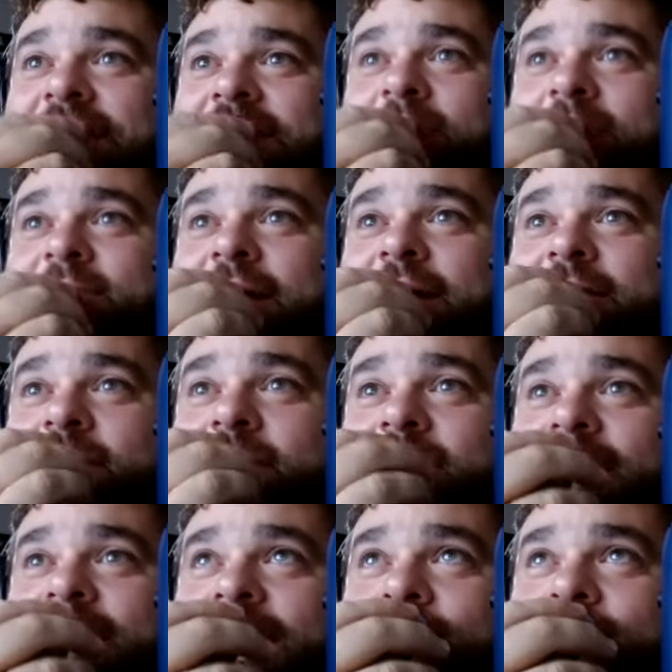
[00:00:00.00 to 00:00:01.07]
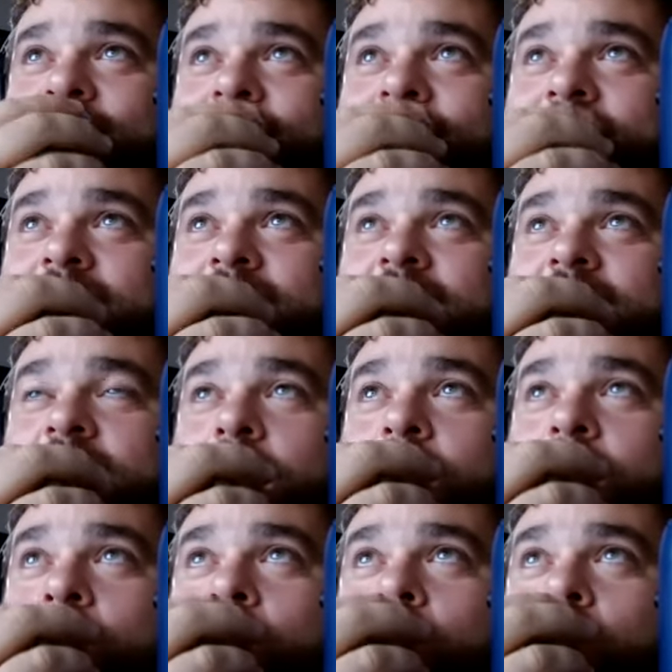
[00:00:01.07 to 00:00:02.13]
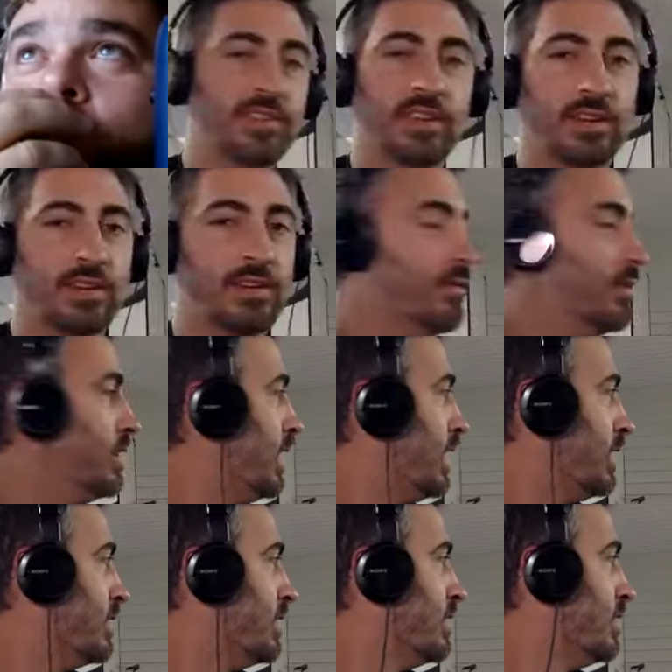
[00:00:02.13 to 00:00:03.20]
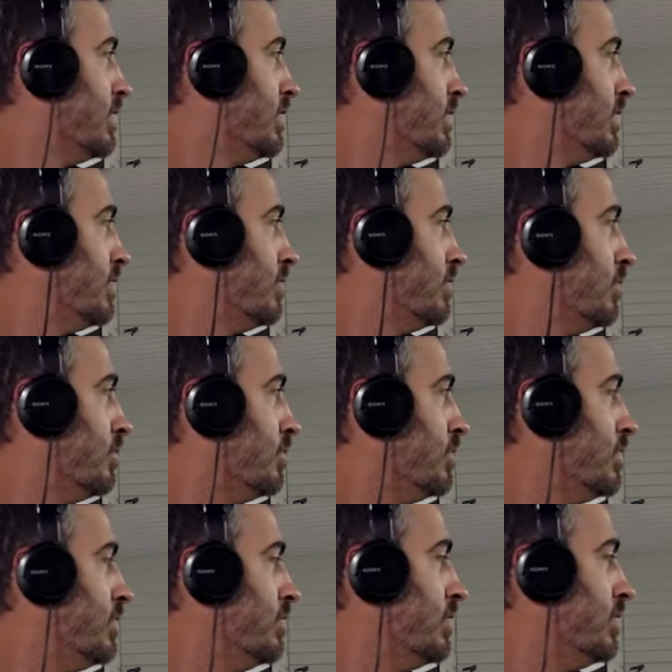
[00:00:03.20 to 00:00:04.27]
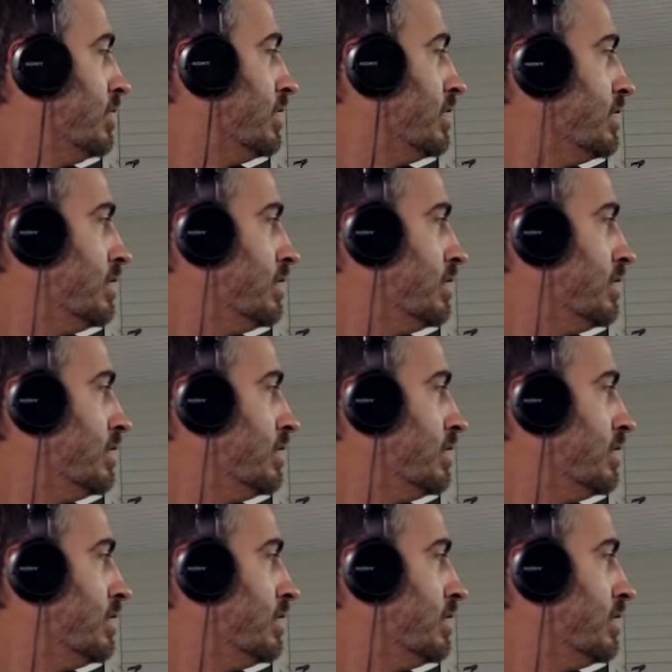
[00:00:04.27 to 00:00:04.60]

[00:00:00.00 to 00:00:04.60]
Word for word: I'm tired of looking at them. Hold a second. Hey. What are you doing?